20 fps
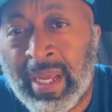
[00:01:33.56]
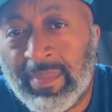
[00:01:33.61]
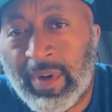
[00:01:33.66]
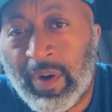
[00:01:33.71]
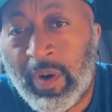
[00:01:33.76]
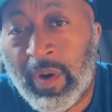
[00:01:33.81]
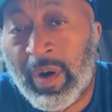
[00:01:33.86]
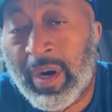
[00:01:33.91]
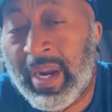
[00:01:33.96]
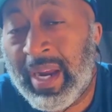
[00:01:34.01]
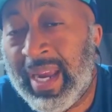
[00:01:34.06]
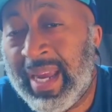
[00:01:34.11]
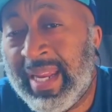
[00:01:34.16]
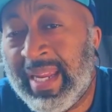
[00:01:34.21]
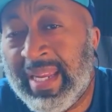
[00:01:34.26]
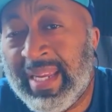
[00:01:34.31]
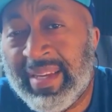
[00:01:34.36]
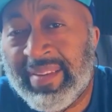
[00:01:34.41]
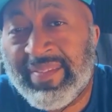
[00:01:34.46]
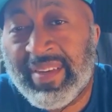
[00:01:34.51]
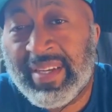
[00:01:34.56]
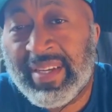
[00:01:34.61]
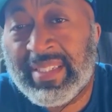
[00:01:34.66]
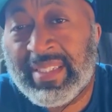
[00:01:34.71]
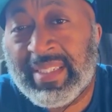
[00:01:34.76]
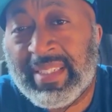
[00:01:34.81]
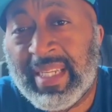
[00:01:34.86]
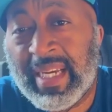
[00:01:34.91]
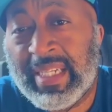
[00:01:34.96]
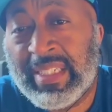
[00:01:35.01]
or any
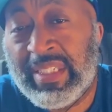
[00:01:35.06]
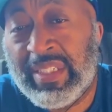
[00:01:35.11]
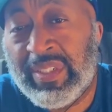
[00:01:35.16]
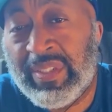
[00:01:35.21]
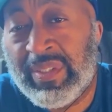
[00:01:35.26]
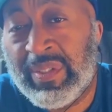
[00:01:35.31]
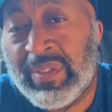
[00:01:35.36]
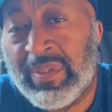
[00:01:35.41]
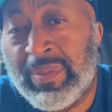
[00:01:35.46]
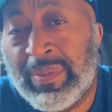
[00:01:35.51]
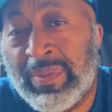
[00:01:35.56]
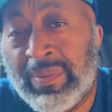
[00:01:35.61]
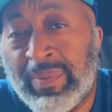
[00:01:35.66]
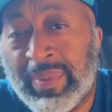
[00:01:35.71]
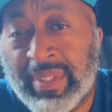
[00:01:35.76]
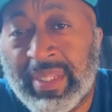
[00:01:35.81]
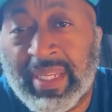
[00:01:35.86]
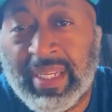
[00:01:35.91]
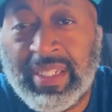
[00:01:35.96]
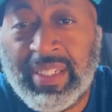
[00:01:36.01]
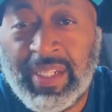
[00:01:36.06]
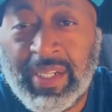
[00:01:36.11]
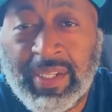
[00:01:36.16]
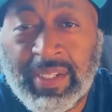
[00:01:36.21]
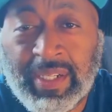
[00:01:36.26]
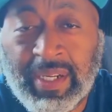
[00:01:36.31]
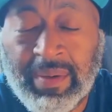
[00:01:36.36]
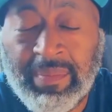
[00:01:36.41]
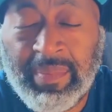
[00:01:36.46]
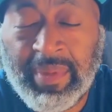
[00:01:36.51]
events that you do within your
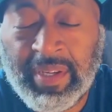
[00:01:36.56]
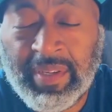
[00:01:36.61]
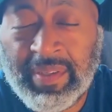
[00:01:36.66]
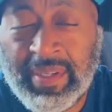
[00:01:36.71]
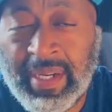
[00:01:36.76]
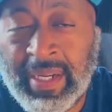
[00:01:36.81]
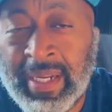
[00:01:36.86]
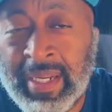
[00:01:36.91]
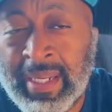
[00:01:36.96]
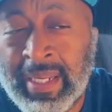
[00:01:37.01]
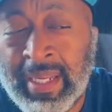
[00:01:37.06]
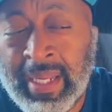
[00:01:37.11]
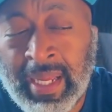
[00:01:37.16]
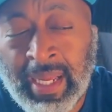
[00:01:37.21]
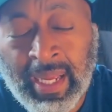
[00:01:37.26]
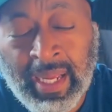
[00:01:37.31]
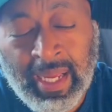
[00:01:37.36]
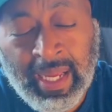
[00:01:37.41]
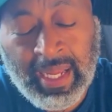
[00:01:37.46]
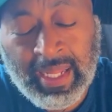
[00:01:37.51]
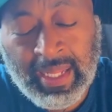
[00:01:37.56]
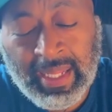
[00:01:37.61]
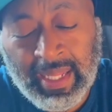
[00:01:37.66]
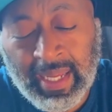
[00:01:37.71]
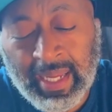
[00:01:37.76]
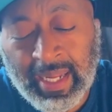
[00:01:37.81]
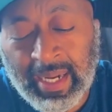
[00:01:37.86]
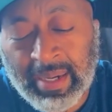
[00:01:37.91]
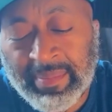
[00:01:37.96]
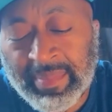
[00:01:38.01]
community. And
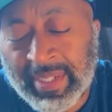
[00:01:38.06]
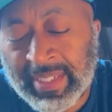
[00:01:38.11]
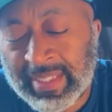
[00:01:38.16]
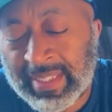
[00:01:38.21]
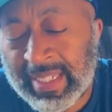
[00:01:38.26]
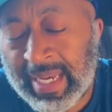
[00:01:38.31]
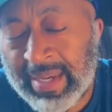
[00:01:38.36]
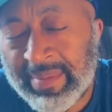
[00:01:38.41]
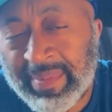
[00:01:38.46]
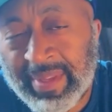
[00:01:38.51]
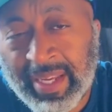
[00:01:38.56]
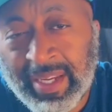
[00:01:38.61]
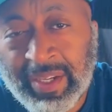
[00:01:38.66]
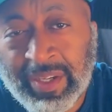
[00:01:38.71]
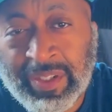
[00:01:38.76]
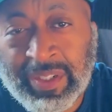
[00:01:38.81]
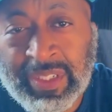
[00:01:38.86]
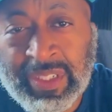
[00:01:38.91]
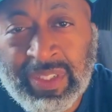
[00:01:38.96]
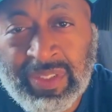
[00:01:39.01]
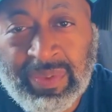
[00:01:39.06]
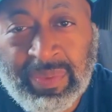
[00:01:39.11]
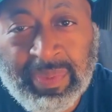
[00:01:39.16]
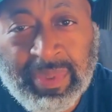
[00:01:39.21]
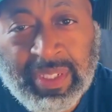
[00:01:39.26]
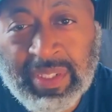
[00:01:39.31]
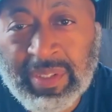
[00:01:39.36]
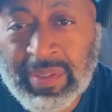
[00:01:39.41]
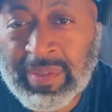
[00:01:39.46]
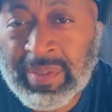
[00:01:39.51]
then, same thing goes for
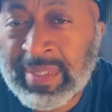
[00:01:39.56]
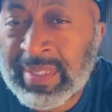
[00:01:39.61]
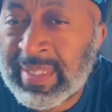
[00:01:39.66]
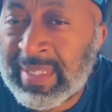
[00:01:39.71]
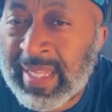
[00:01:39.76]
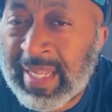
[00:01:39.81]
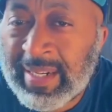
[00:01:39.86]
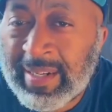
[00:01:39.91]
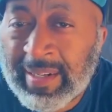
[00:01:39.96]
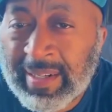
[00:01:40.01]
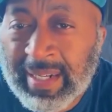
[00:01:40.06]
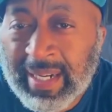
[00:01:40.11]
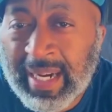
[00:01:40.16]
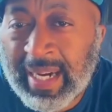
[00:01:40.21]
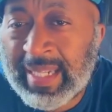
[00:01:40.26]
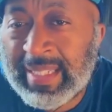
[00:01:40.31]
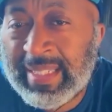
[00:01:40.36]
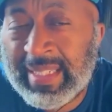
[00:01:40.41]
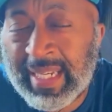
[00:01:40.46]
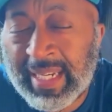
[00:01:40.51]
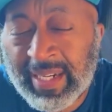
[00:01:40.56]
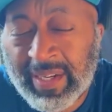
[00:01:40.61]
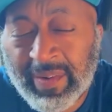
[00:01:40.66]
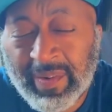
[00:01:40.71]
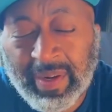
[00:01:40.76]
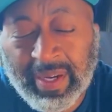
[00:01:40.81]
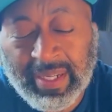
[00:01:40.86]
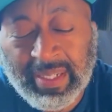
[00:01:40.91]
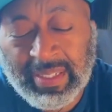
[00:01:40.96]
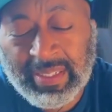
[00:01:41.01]
producers that are content
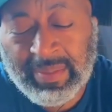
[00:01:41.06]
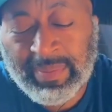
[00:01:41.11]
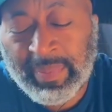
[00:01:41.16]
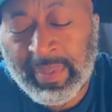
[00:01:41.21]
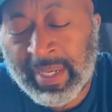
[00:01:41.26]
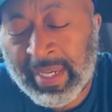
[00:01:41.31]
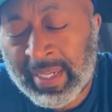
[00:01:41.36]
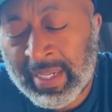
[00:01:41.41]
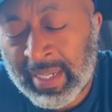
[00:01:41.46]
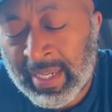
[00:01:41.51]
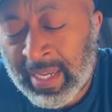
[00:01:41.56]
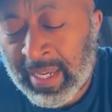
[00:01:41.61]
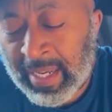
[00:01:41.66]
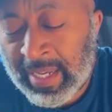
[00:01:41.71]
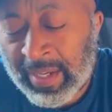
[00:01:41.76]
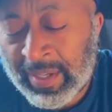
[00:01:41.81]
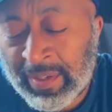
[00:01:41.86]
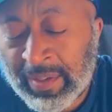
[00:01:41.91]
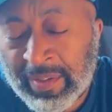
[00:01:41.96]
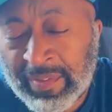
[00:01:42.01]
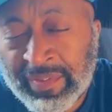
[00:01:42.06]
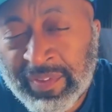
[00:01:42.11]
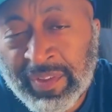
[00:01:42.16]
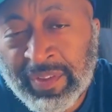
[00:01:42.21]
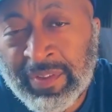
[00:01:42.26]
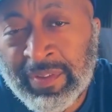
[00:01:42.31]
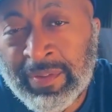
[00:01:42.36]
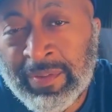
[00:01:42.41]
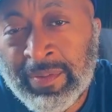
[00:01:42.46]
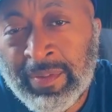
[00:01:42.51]
creators. But, if
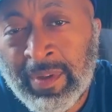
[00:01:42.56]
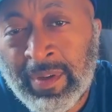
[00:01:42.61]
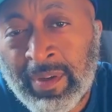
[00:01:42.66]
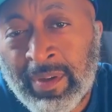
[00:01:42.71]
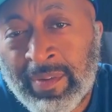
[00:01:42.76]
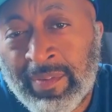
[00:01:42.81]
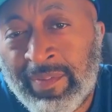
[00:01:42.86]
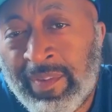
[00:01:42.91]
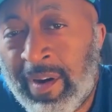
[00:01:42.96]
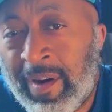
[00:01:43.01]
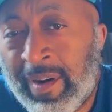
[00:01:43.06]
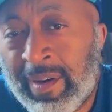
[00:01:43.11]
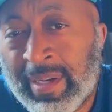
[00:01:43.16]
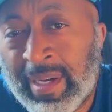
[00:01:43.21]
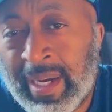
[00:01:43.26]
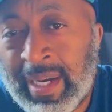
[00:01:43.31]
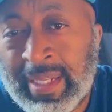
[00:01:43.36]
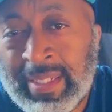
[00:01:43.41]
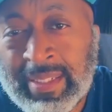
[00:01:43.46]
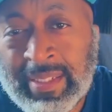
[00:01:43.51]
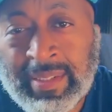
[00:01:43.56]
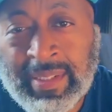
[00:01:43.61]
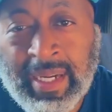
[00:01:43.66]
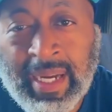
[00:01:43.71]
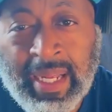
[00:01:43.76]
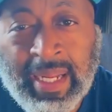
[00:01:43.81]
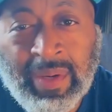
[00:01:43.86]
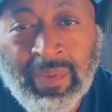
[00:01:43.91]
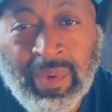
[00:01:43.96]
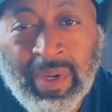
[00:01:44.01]
you fall under
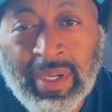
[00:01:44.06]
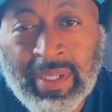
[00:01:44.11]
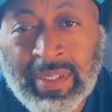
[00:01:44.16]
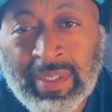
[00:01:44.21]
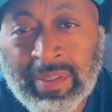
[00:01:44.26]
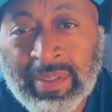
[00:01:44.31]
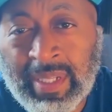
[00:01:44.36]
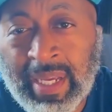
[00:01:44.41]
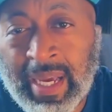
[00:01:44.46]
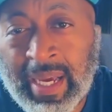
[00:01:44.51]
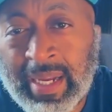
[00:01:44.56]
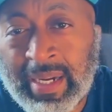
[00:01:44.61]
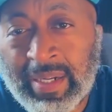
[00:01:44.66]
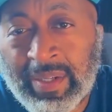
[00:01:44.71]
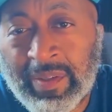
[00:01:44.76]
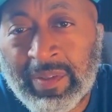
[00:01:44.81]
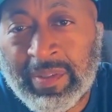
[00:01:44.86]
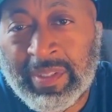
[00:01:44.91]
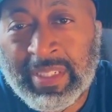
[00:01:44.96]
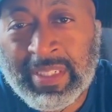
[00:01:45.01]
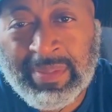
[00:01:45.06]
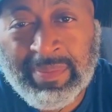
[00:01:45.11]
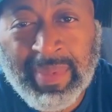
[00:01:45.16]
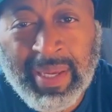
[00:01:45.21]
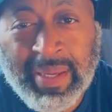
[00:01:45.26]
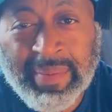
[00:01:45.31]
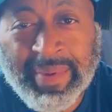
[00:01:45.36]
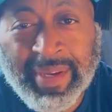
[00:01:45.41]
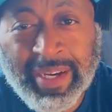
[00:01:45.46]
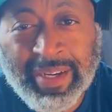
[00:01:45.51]
any one of those categories,
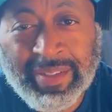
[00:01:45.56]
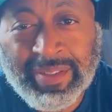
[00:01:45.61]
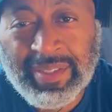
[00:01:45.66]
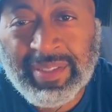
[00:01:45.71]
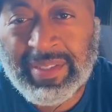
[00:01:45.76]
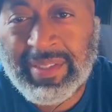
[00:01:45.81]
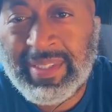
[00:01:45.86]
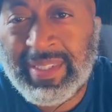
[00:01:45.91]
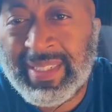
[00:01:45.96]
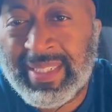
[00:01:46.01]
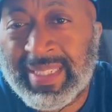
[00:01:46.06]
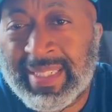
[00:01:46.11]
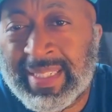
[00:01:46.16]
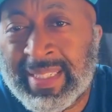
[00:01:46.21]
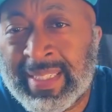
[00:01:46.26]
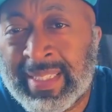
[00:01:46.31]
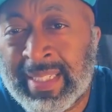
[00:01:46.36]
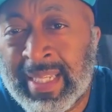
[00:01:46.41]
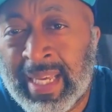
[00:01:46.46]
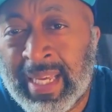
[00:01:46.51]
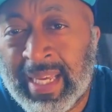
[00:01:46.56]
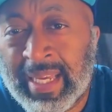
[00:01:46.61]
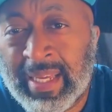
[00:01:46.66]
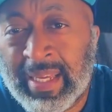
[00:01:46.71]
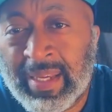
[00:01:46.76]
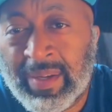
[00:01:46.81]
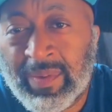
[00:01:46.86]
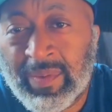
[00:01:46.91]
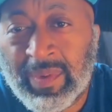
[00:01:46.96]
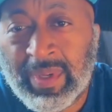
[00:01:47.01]
maybe also you just
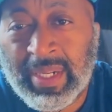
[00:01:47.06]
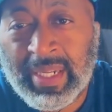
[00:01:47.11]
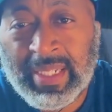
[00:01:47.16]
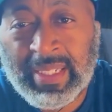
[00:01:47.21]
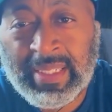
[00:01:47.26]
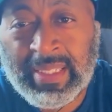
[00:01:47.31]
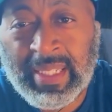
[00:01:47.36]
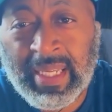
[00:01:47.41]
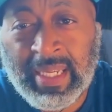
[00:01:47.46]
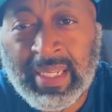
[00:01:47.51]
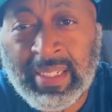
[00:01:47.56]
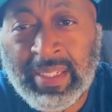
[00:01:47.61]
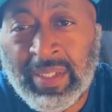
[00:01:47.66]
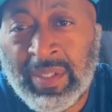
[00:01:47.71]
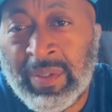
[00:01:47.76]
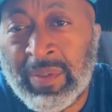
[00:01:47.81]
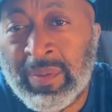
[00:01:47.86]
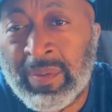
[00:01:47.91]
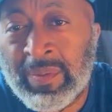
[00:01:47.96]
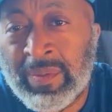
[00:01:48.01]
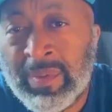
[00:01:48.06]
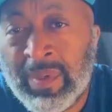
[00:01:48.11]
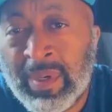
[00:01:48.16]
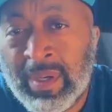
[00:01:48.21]
released a new